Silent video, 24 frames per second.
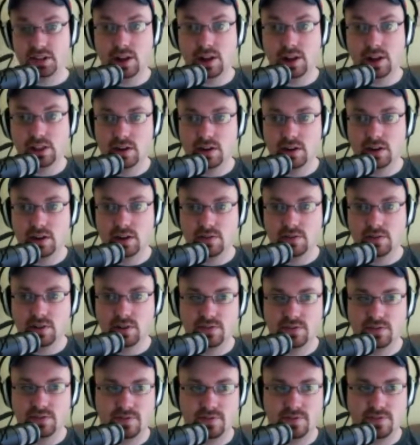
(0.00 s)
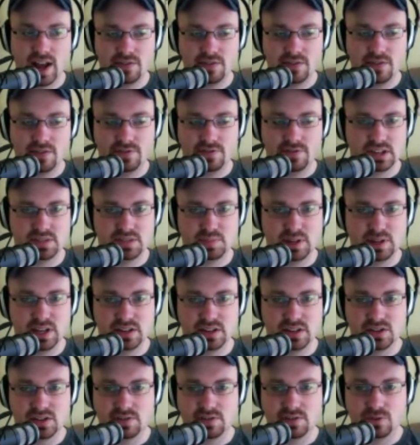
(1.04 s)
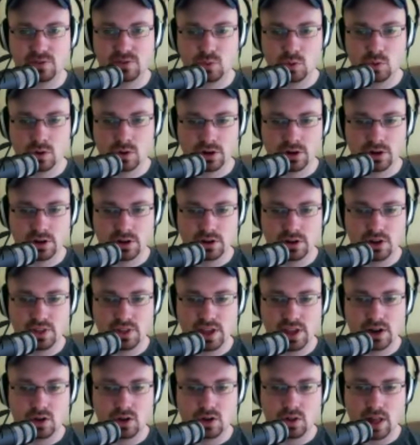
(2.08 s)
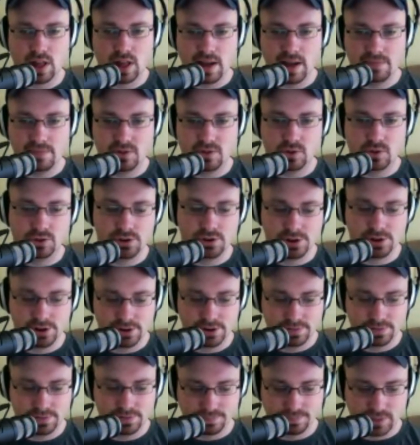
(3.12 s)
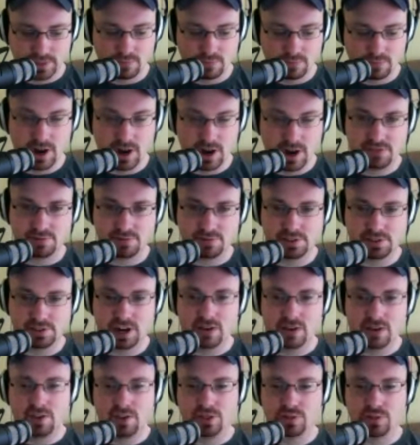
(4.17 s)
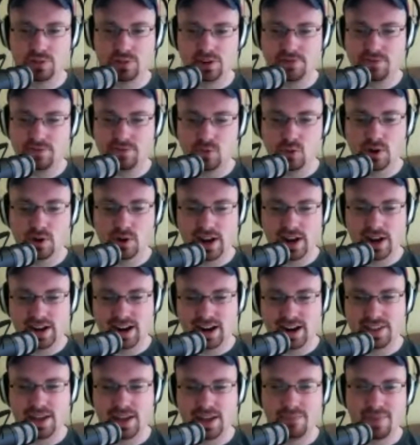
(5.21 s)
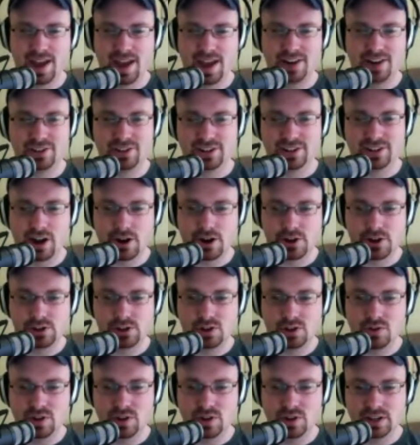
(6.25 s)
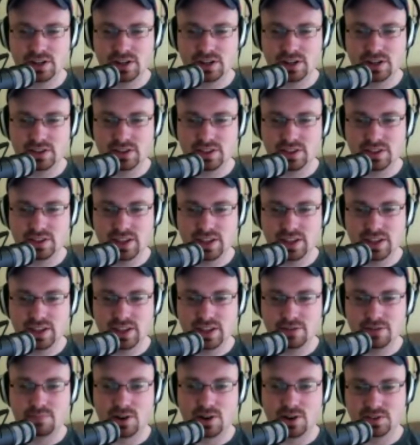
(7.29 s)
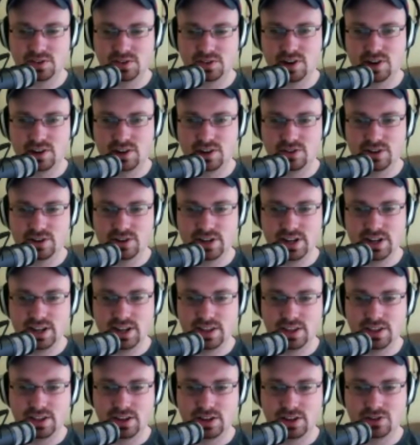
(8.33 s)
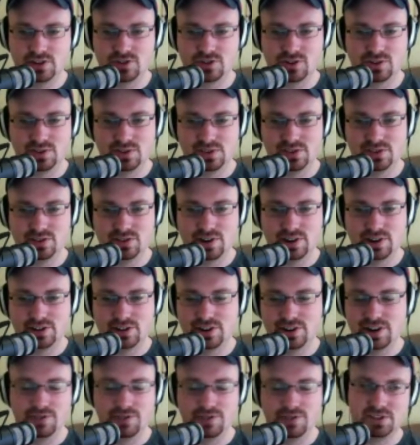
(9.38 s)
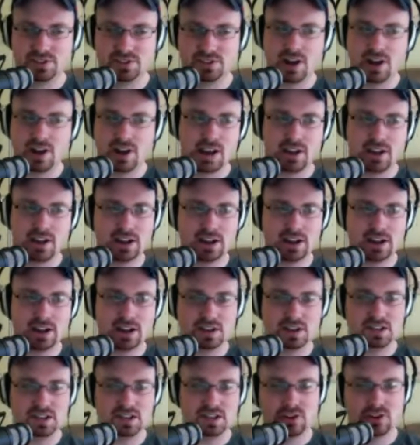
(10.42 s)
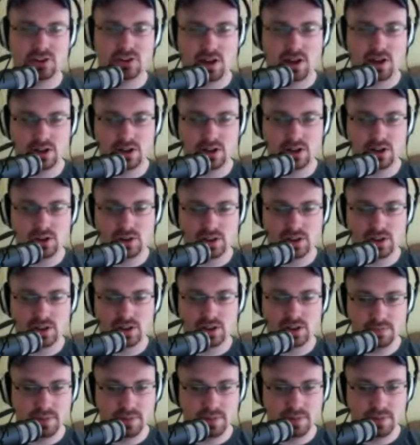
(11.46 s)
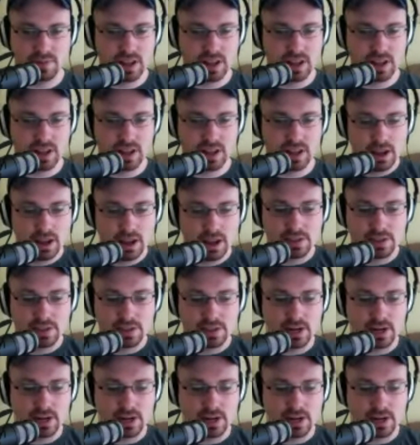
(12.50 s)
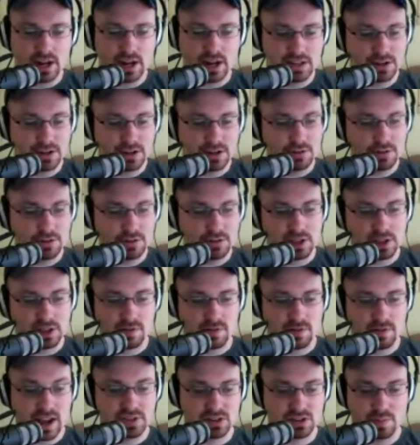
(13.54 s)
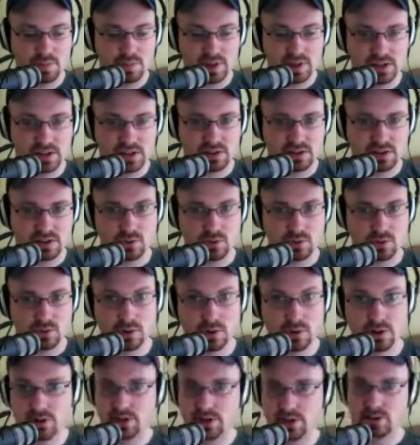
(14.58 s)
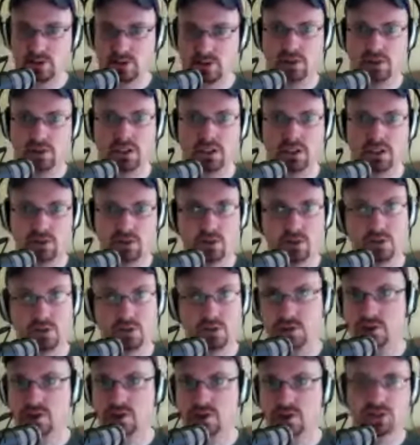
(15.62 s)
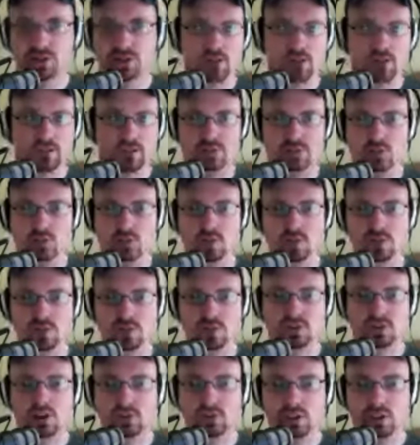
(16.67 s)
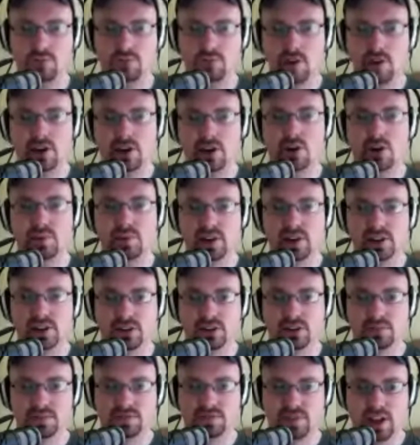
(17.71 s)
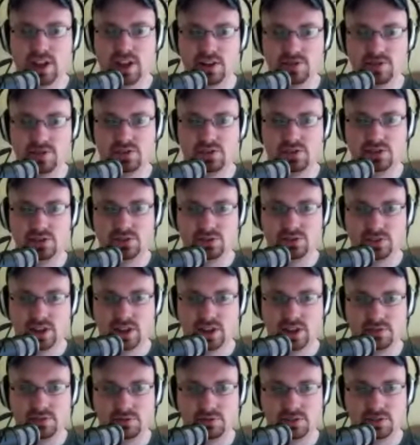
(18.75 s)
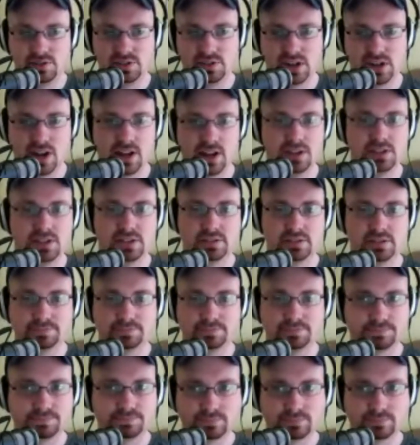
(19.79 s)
nice thing about Laravel 5 is since it's PSR4 on that whole app folder, Whereas with Laravel 4 had kind of that magic auto-loading thing with like the models directory and then the controllers directory, and it was not like a standard auto-loading setup. The nice thing with Laravel 5 is it's all PSR4, your doors are totally wide open in terms of how you structure things, which is nice.